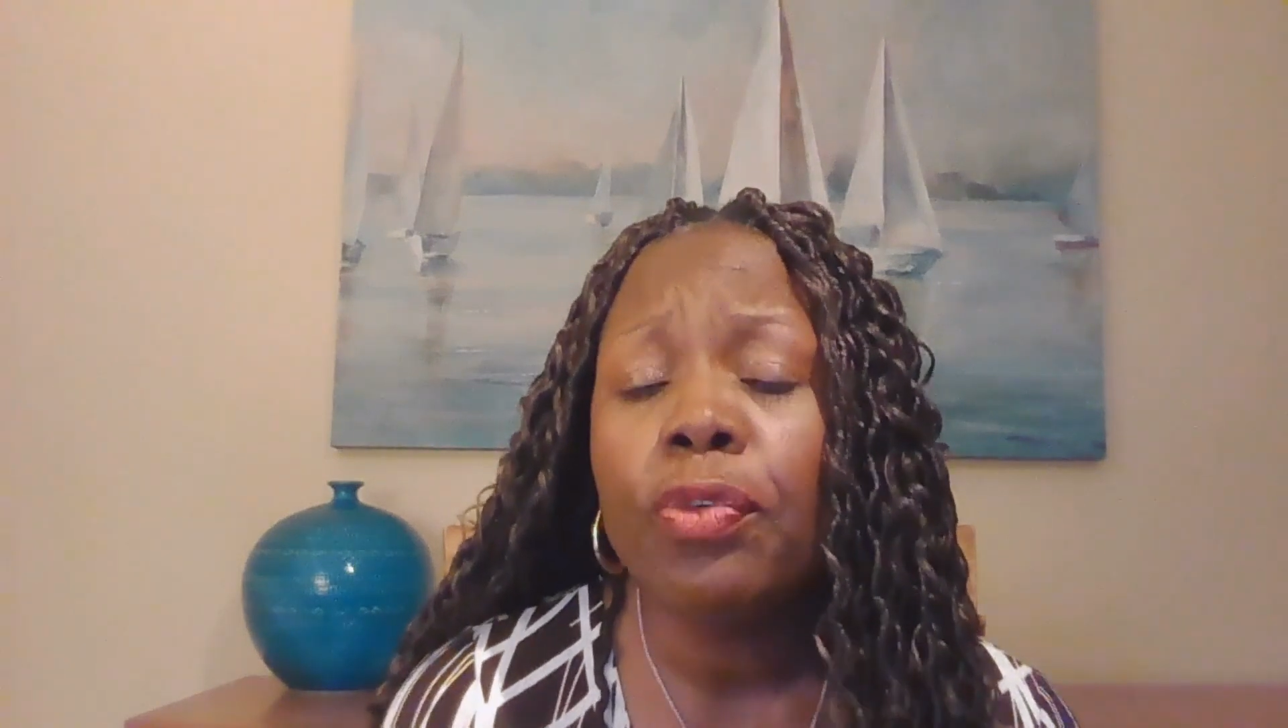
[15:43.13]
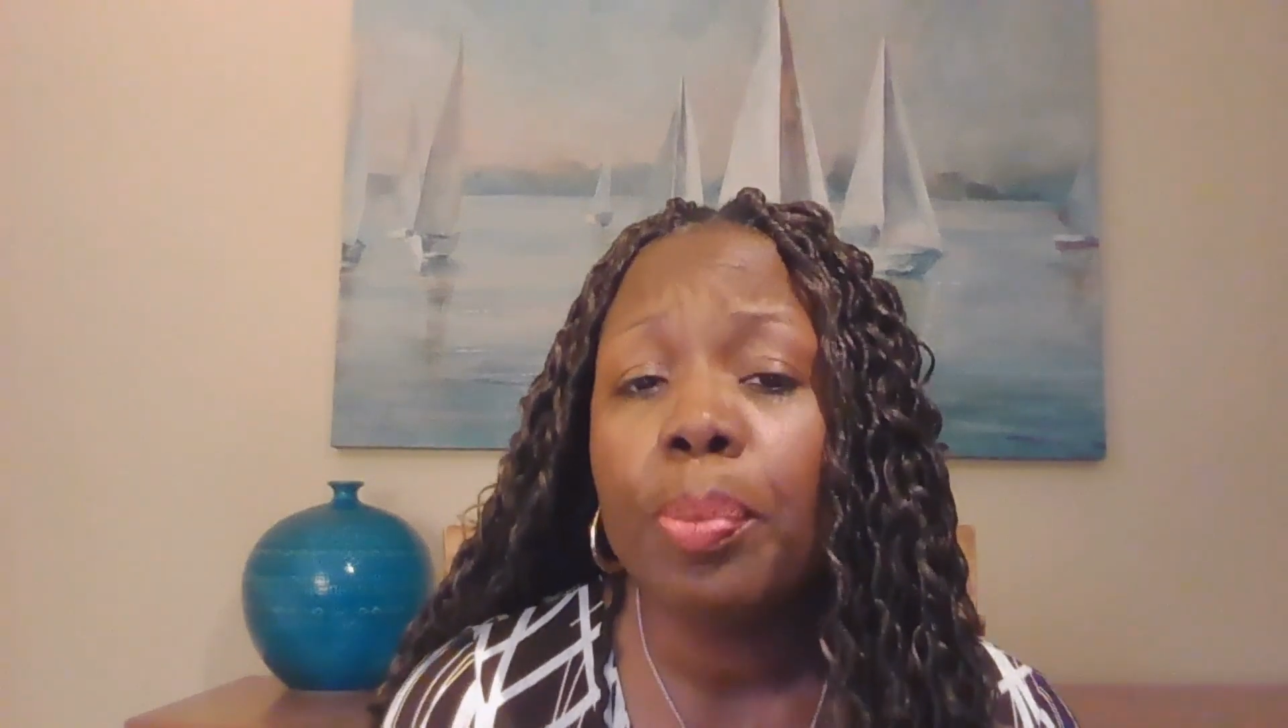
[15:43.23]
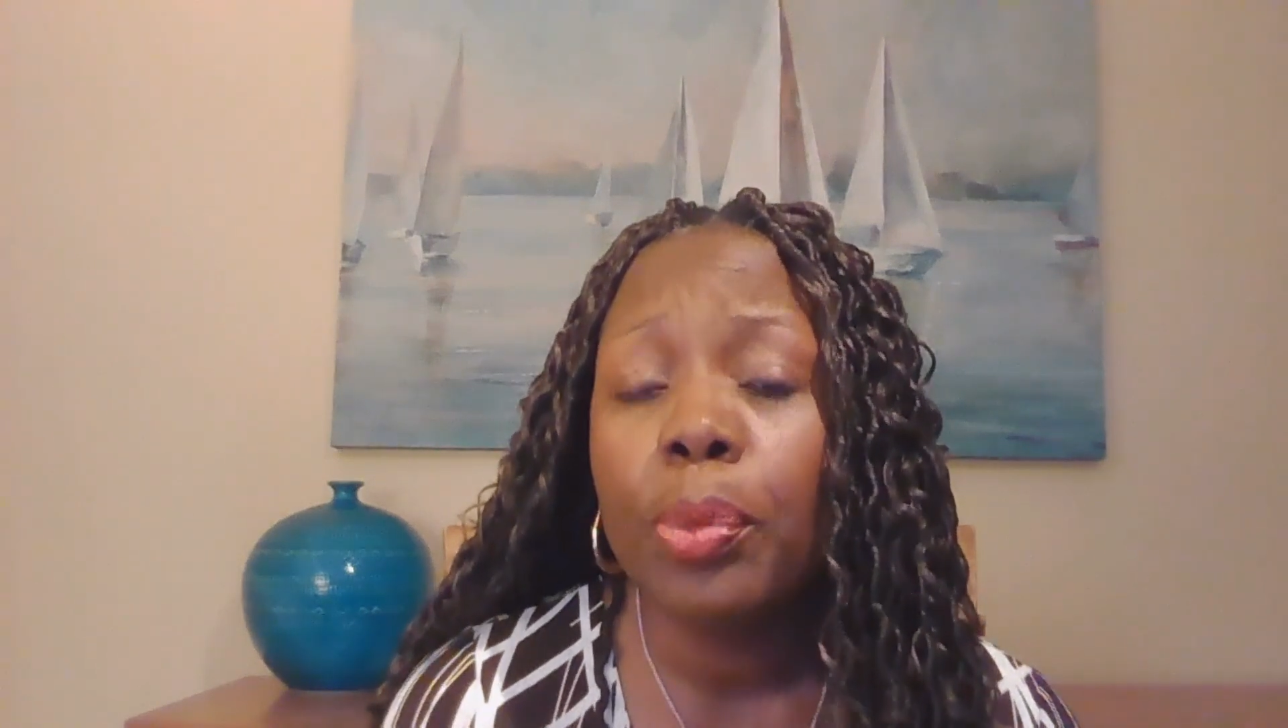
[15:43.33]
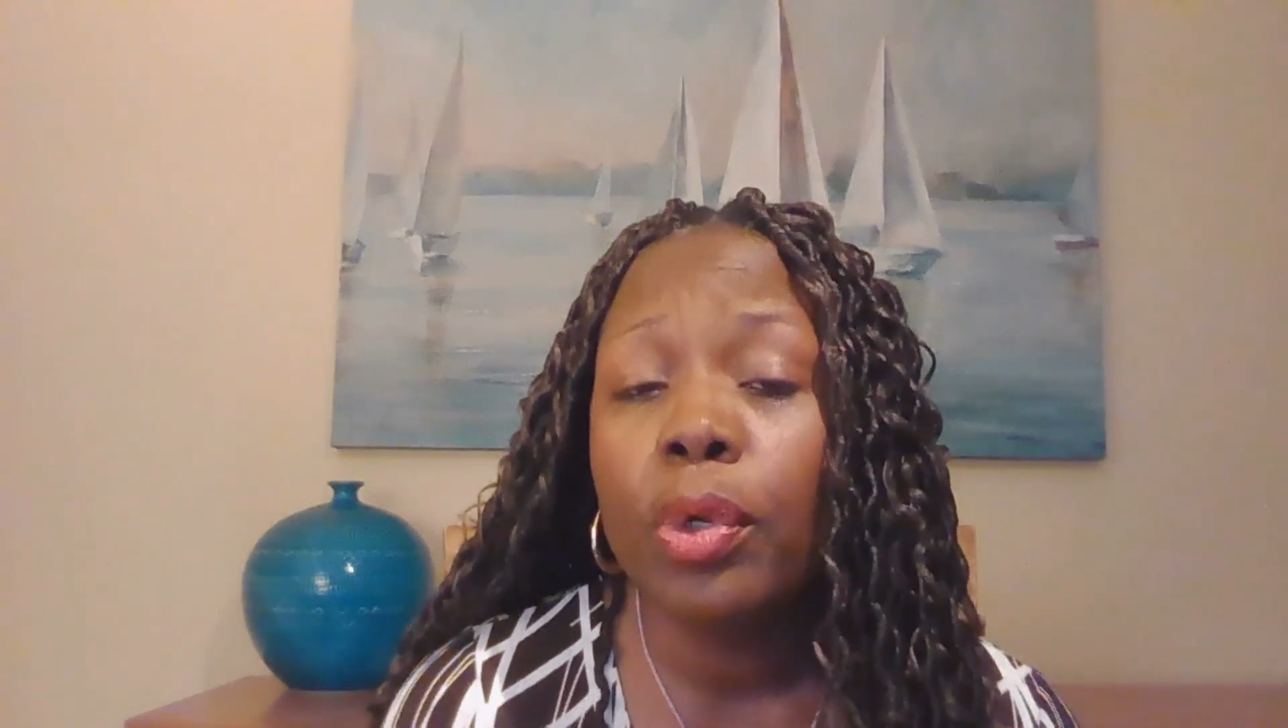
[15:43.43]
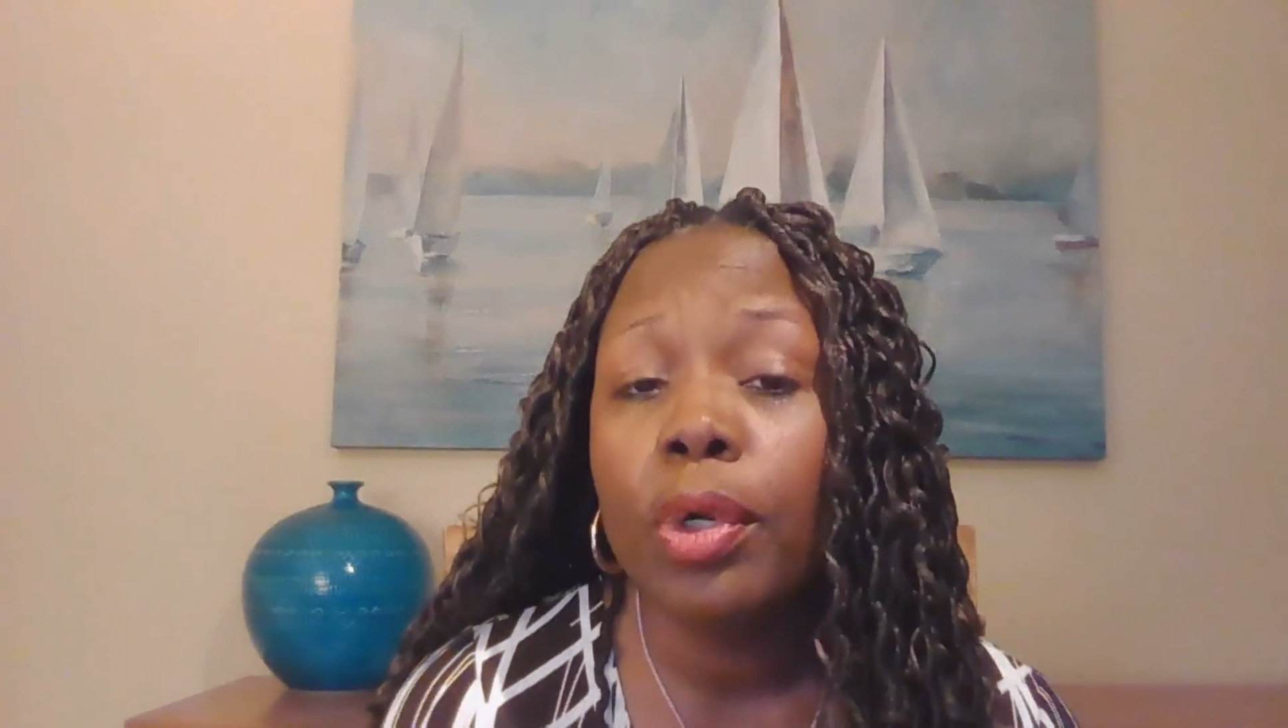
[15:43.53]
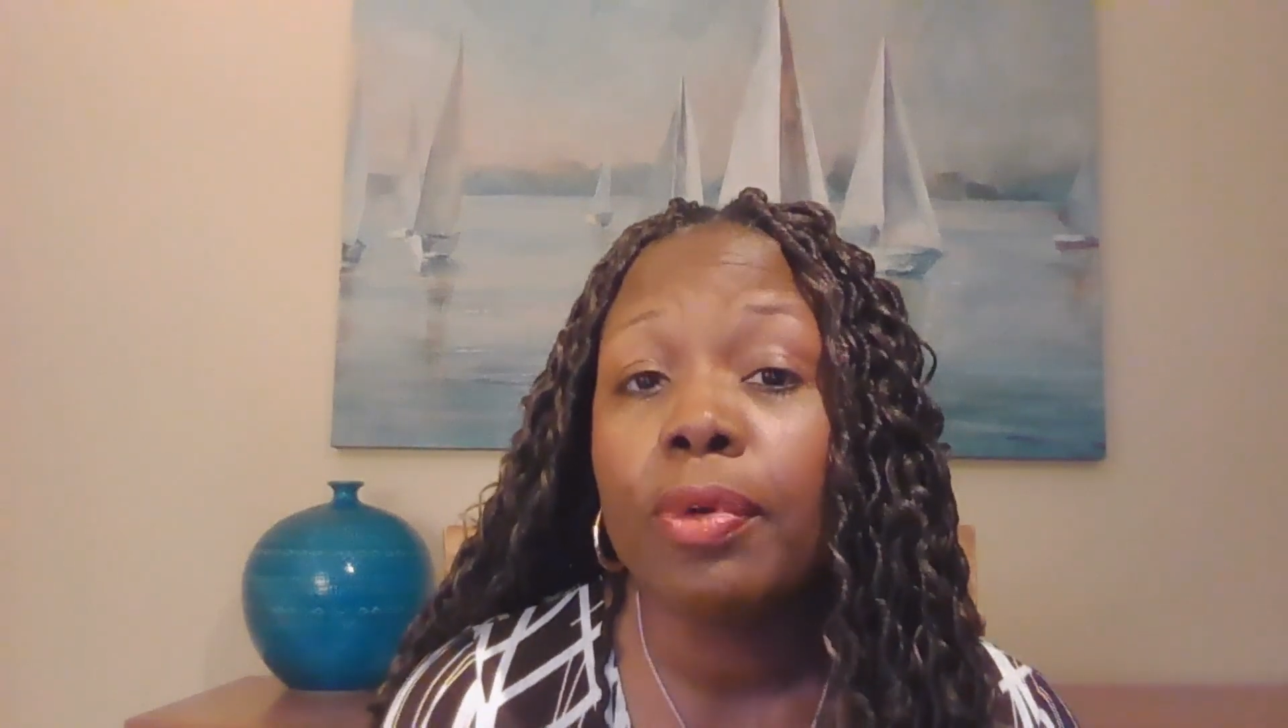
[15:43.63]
report